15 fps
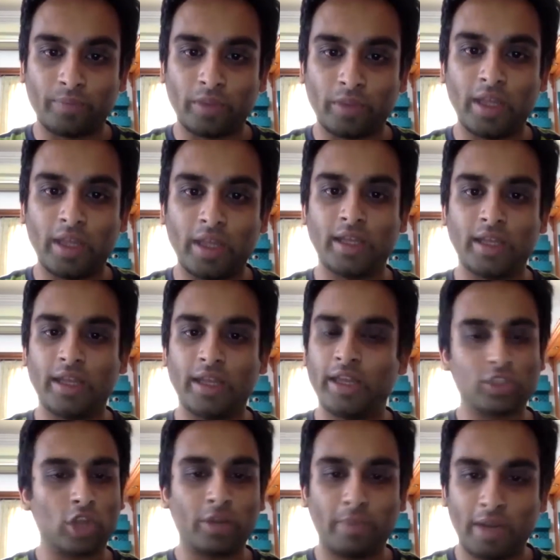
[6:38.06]

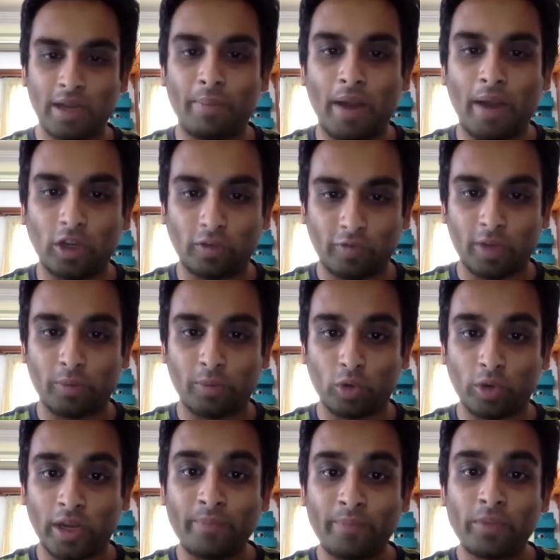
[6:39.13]
he's not been a part of our
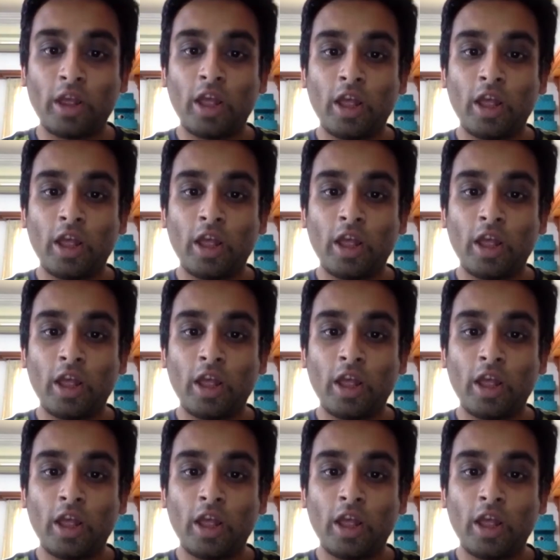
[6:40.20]
program.